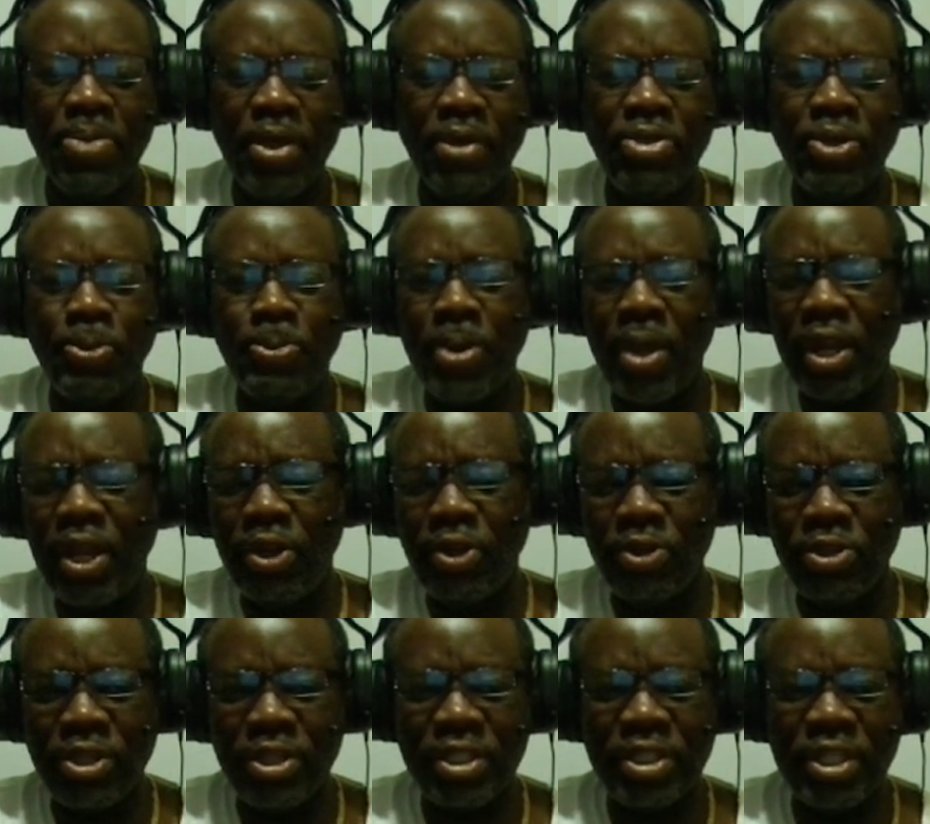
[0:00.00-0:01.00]
Depending on
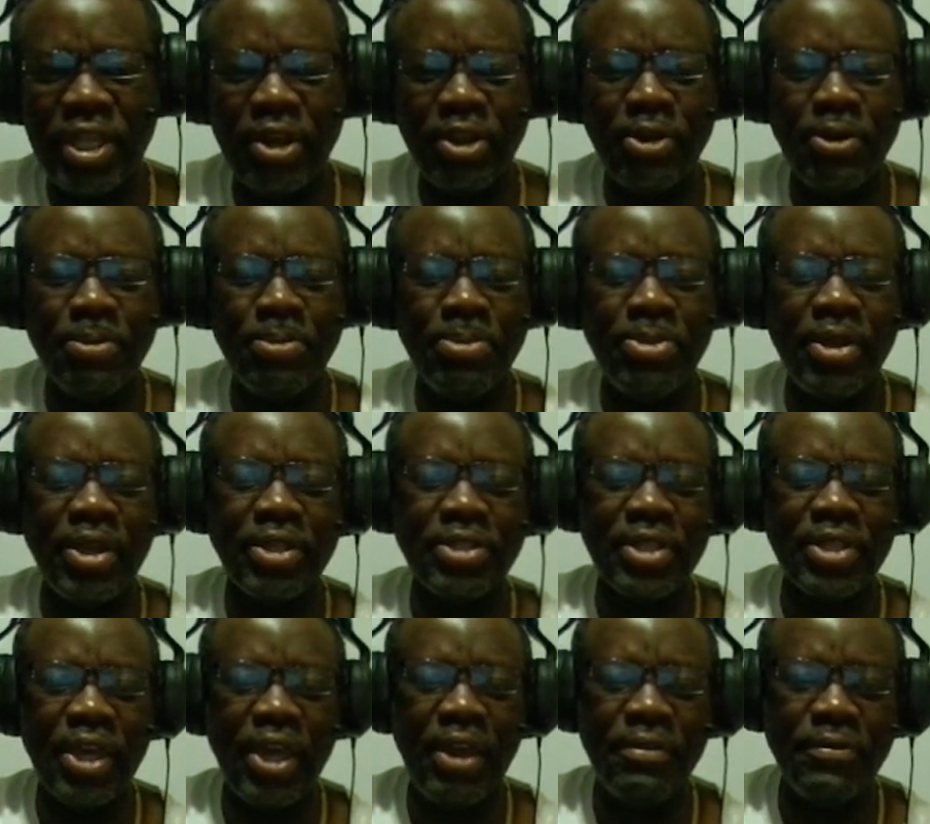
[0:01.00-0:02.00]
the setup, there's
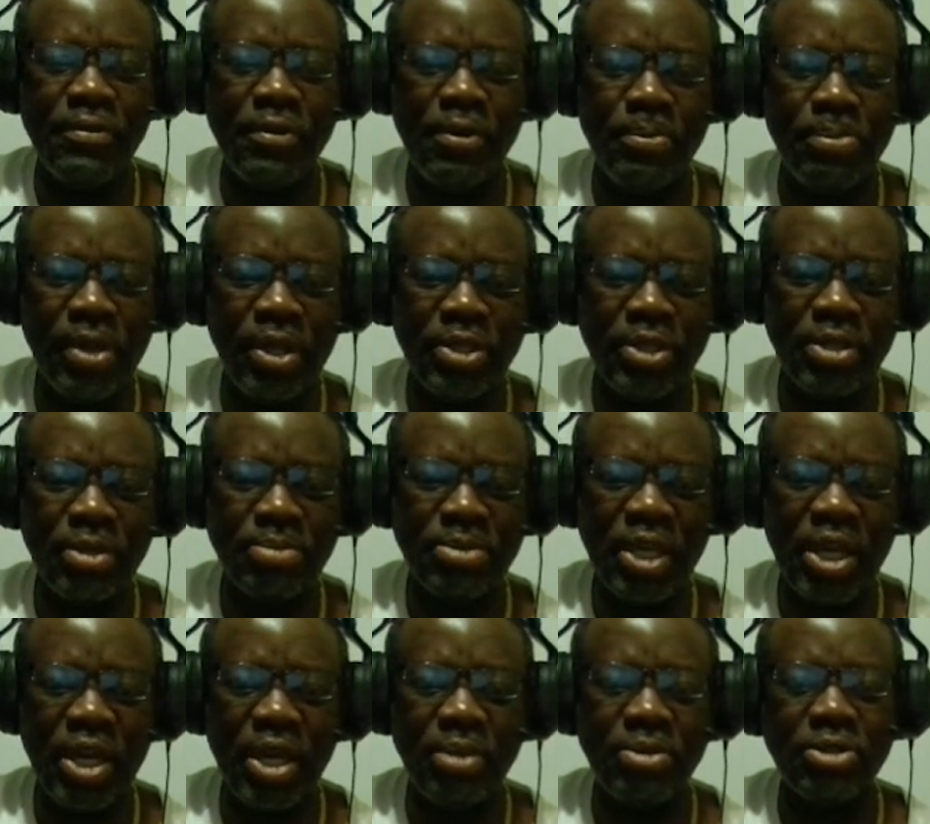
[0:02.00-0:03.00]
a4 play
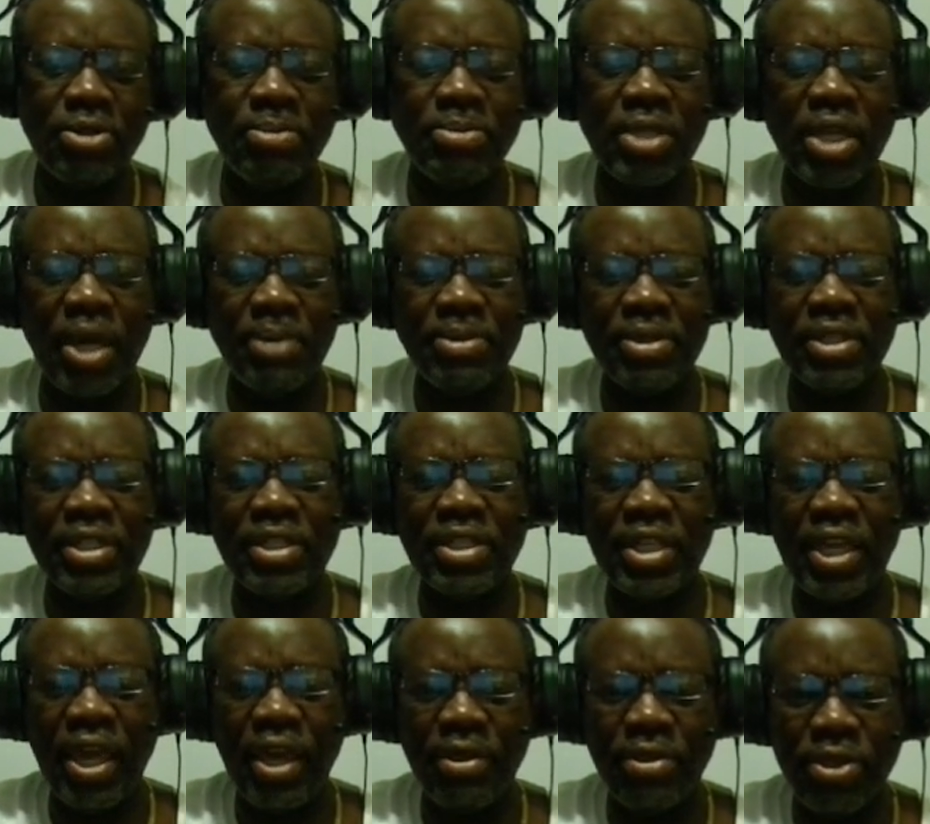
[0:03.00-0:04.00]
sometimes. Sometimes it is
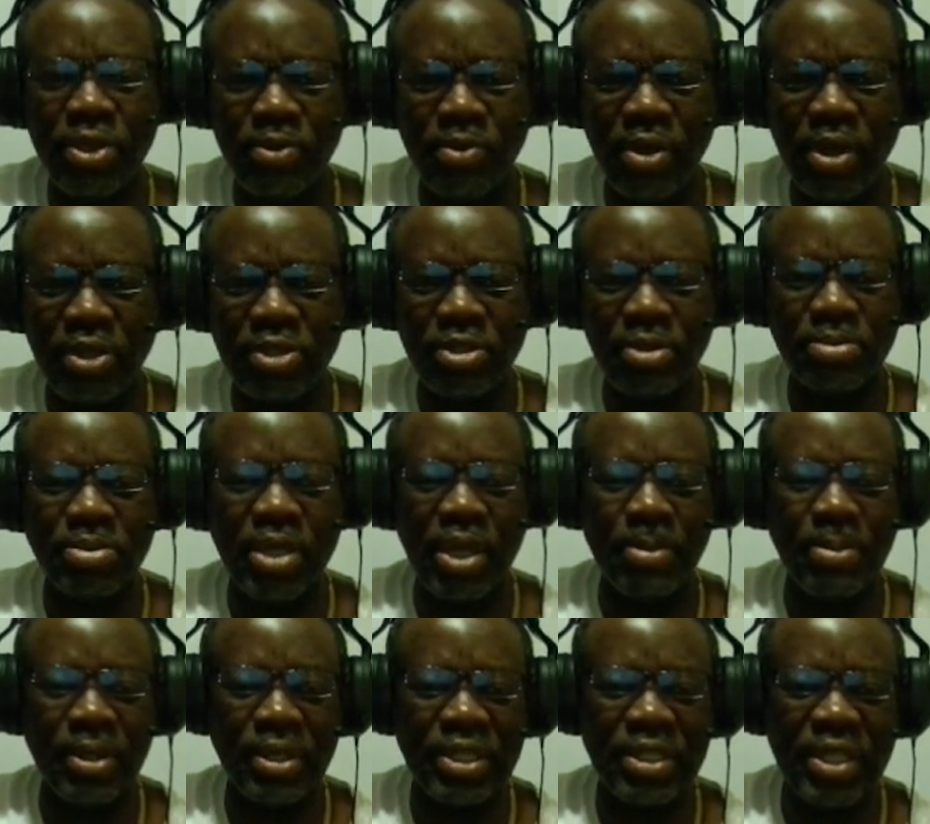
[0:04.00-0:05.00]
a3. Sometimes
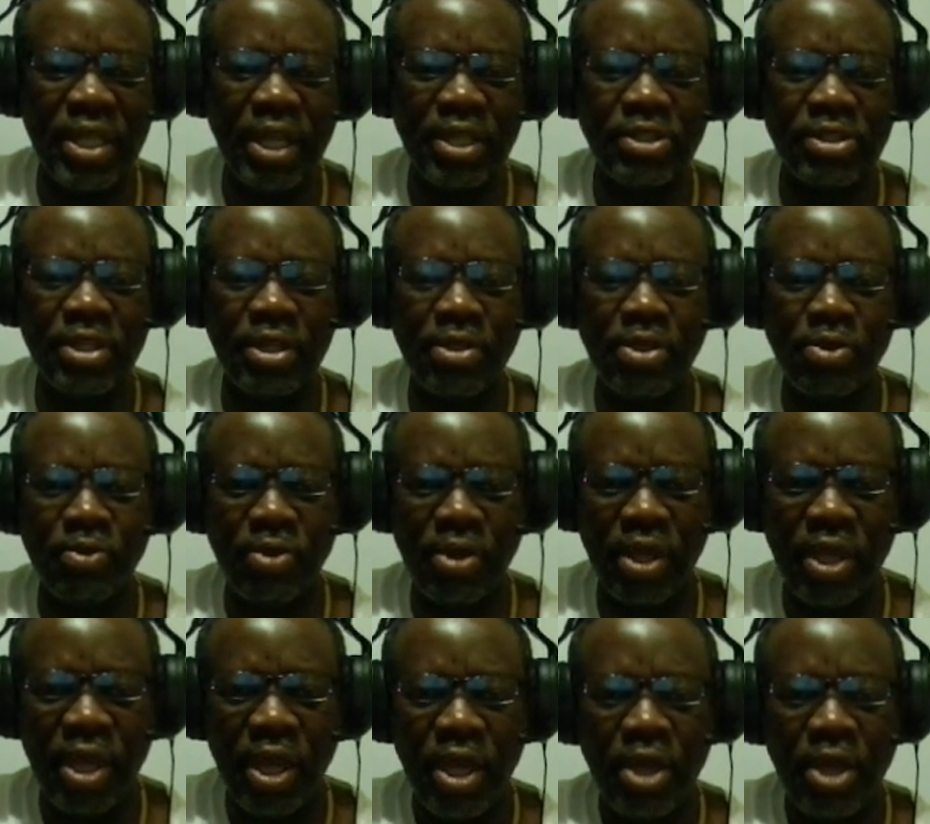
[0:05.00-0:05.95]
it's knight c3.